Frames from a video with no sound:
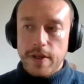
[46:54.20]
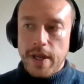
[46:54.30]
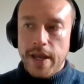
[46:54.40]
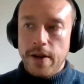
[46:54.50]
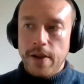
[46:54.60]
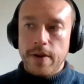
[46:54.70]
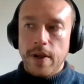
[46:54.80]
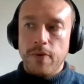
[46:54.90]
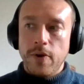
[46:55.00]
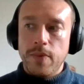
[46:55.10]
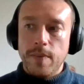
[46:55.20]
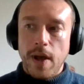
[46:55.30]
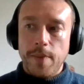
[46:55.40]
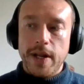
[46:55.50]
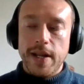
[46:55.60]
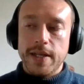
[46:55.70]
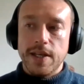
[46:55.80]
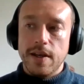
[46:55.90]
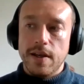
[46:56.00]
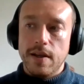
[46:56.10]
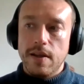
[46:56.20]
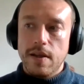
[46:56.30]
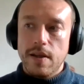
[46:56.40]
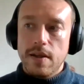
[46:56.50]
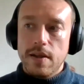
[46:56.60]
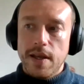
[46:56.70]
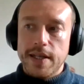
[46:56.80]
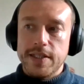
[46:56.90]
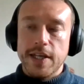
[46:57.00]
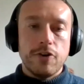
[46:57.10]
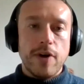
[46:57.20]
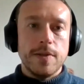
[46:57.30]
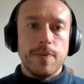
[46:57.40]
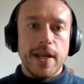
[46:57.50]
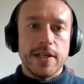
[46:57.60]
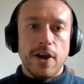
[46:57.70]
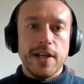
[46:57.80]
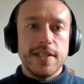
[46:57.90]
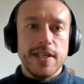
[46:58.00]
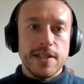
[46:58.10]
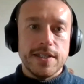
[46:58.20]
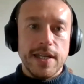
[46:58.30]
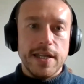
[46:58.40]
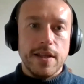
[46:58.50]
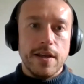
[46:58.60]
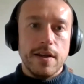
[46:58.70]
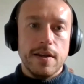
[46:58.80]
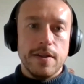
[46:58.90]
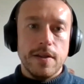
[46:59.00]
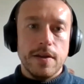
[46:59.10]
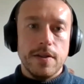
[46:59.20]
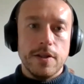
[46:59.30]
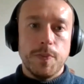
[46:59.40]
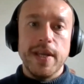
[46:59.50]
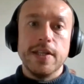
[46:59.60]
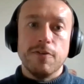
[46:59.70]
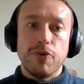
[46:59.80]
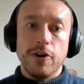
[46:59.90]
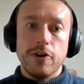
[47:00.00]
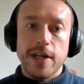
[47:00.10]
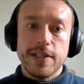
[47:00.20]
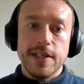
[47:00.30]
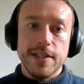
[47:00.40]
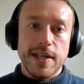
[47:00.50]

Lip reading: Yeah, no problem. I mean, it's incredibly exciting to see the speed of progress in